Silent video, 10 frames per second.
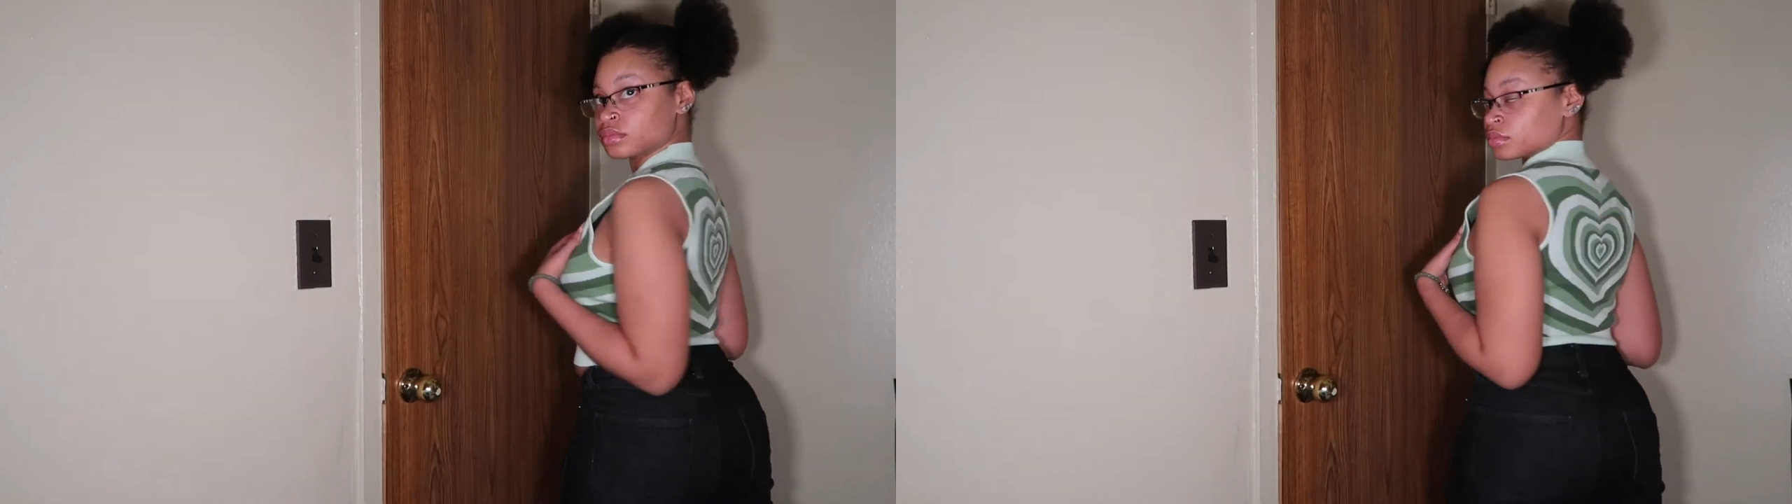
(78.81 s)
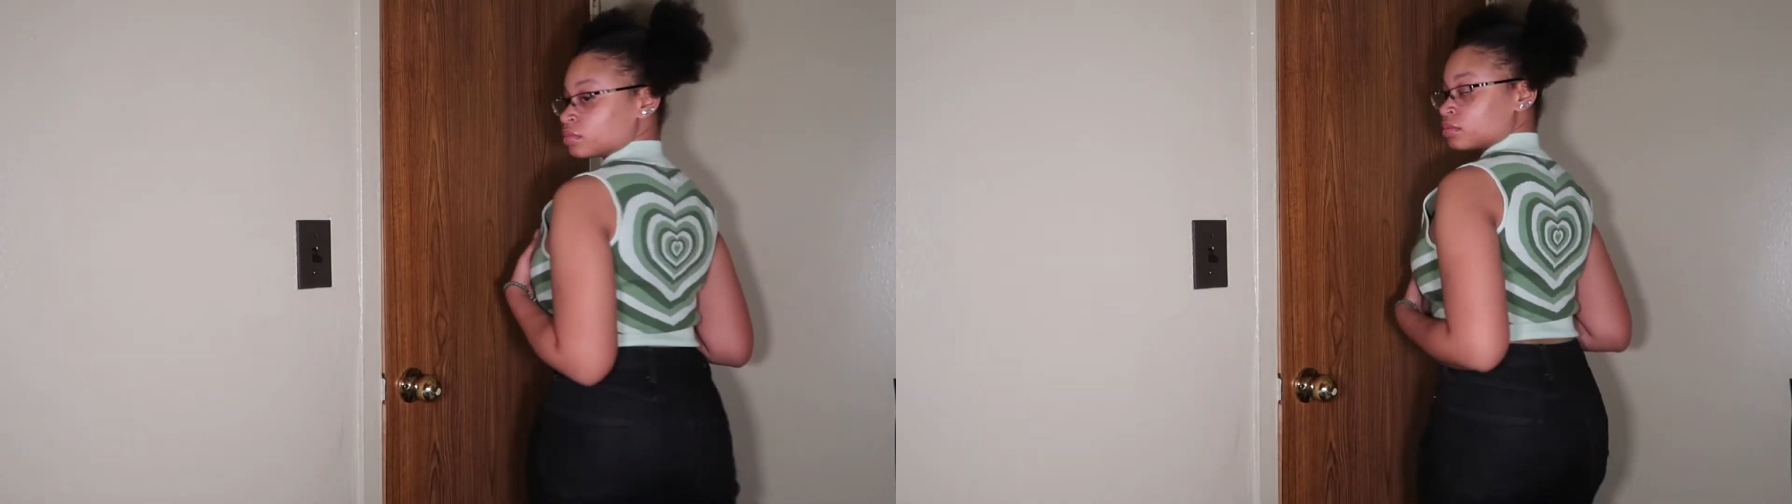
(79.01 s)

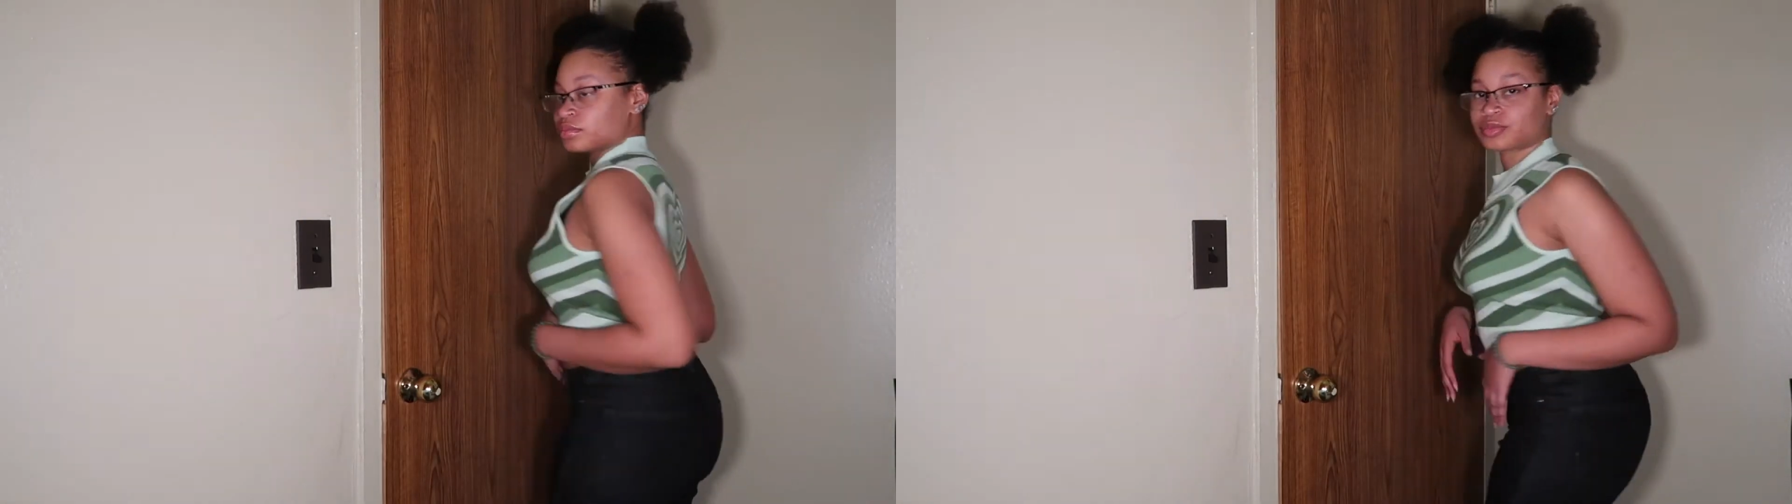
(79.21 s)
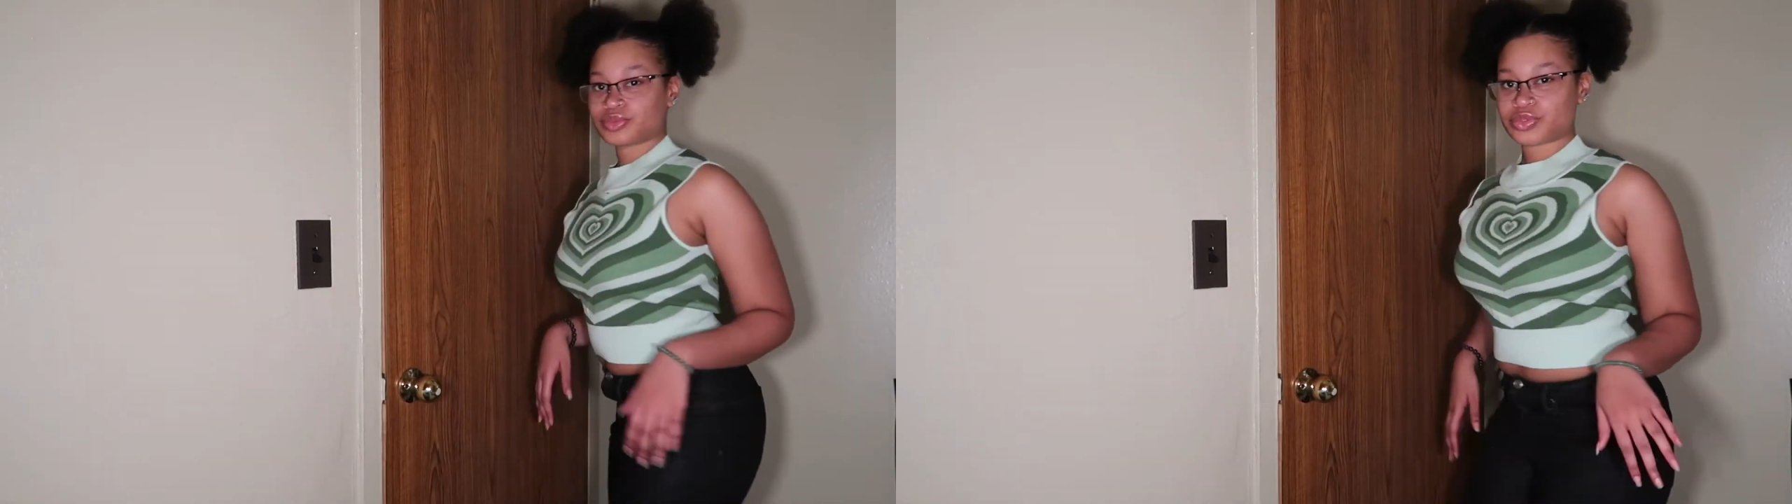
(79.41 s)
have
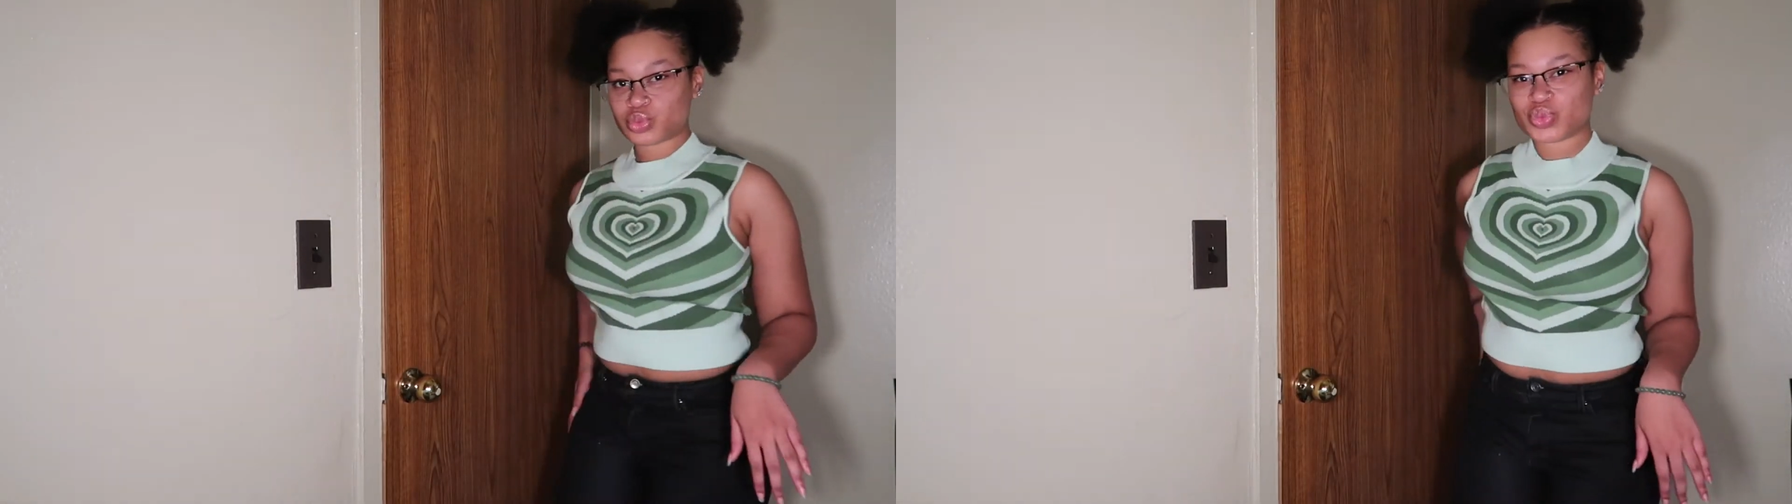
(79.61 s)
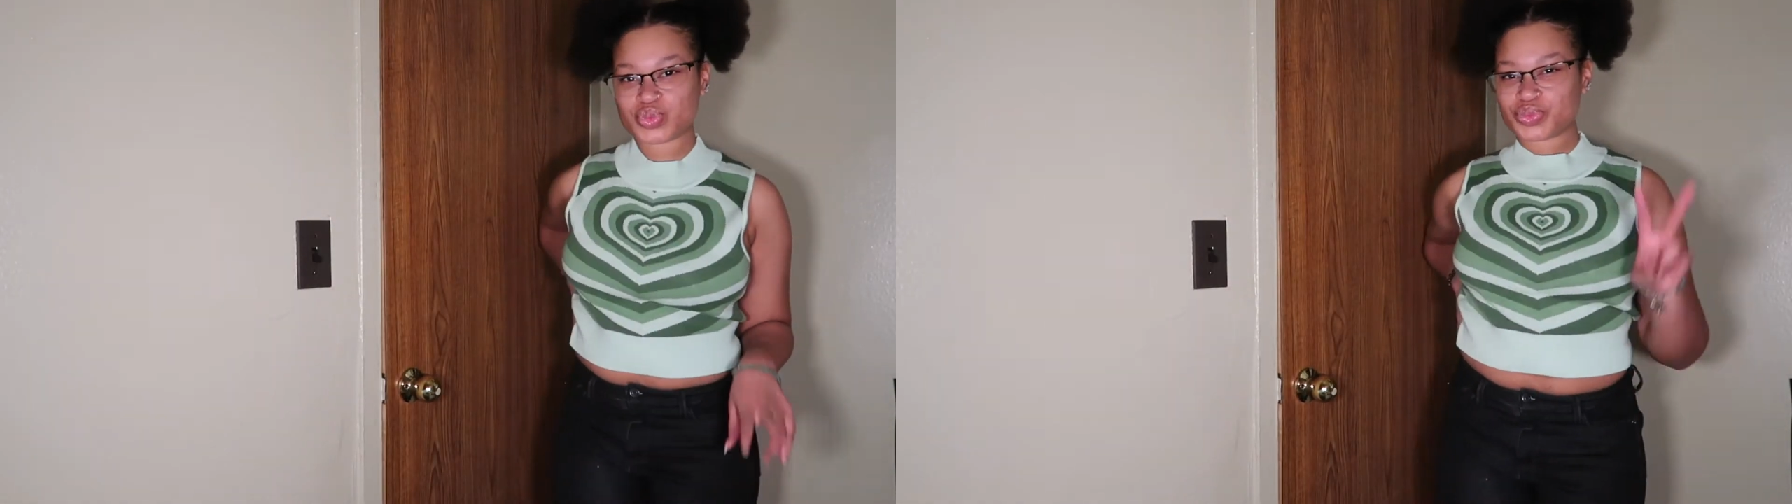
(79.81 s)
dedicated
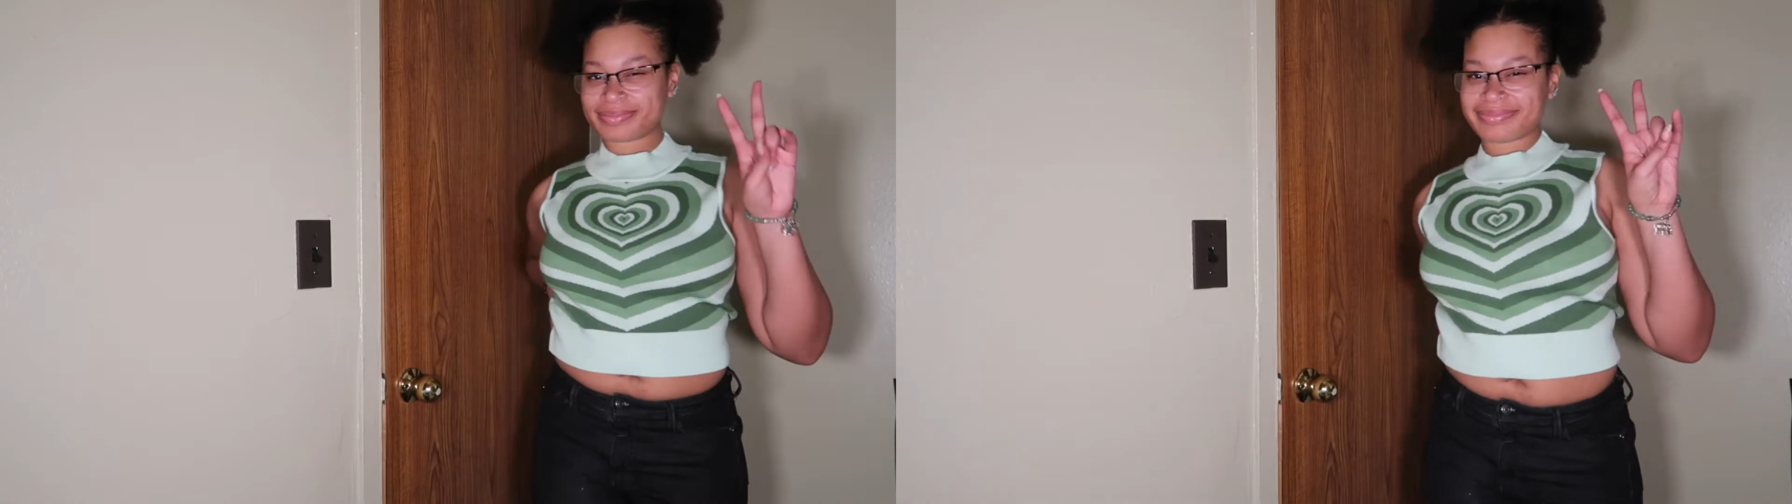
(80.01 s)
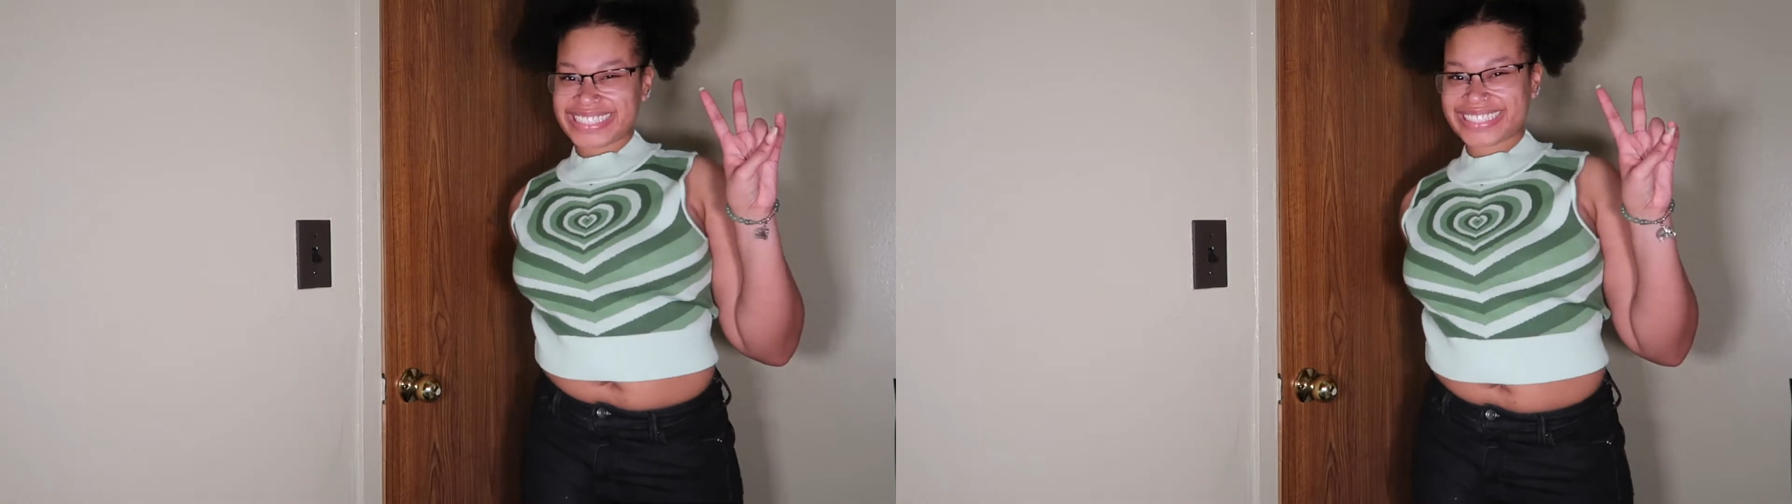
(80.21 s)
their
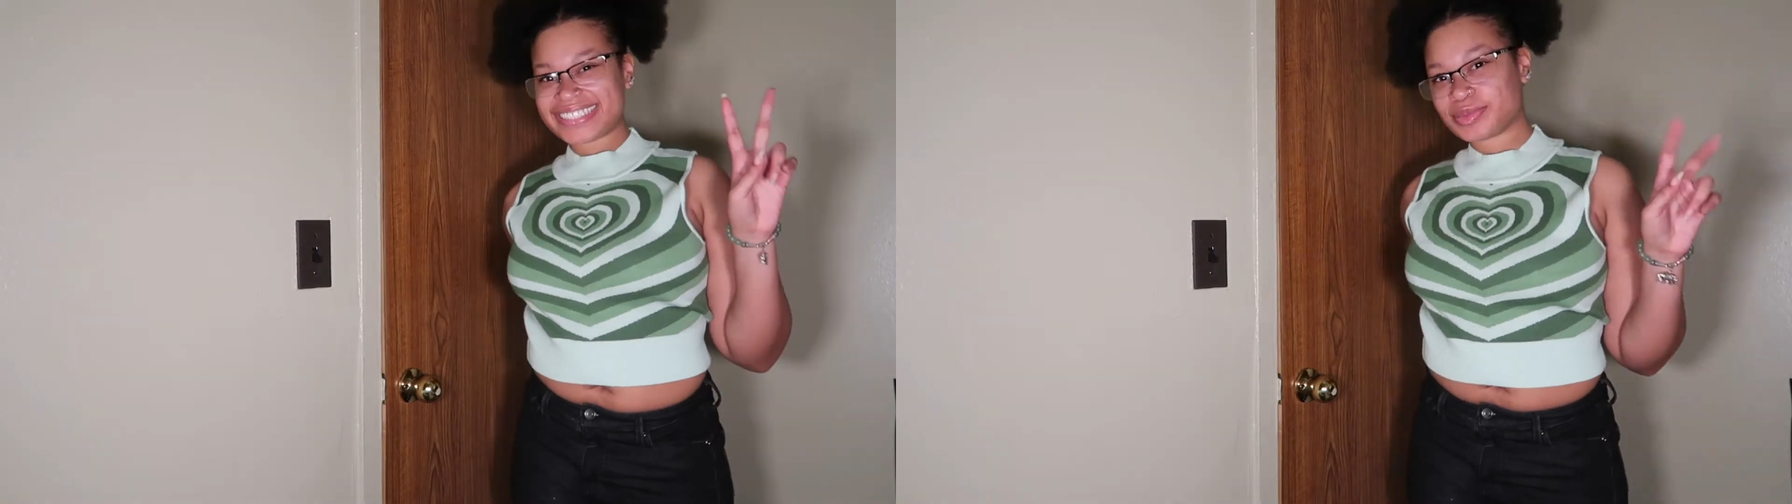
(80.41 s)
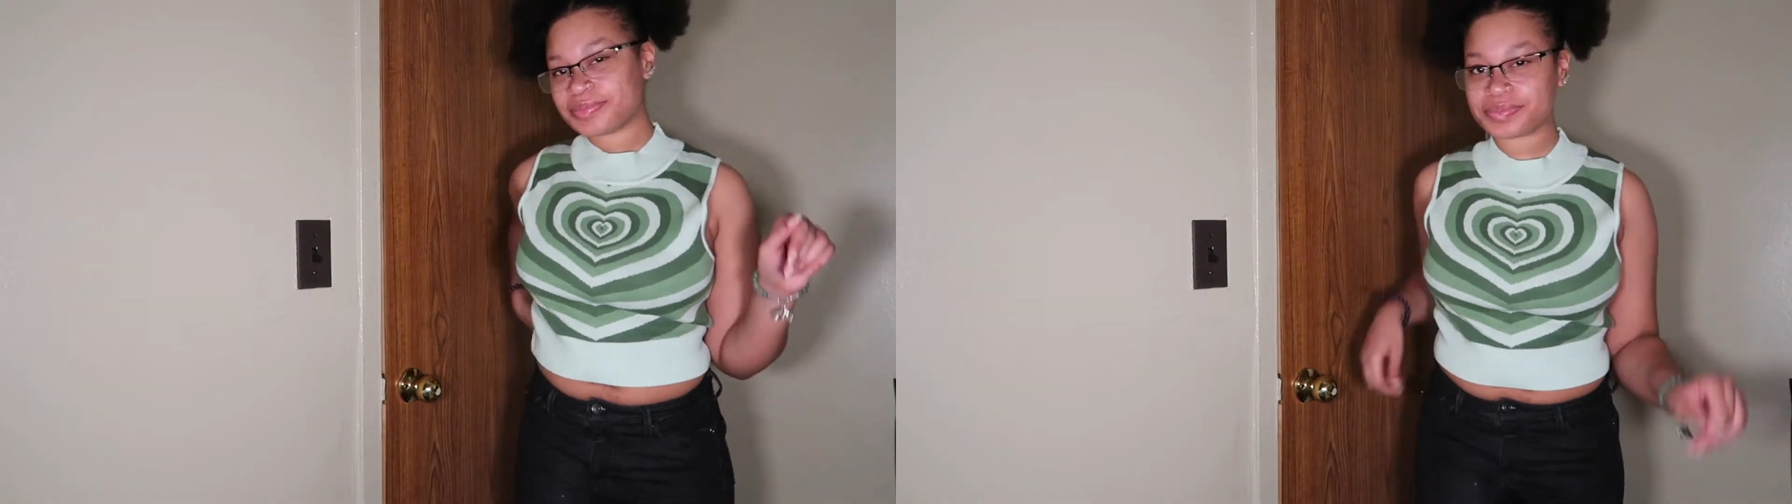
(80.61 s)
lives to fighting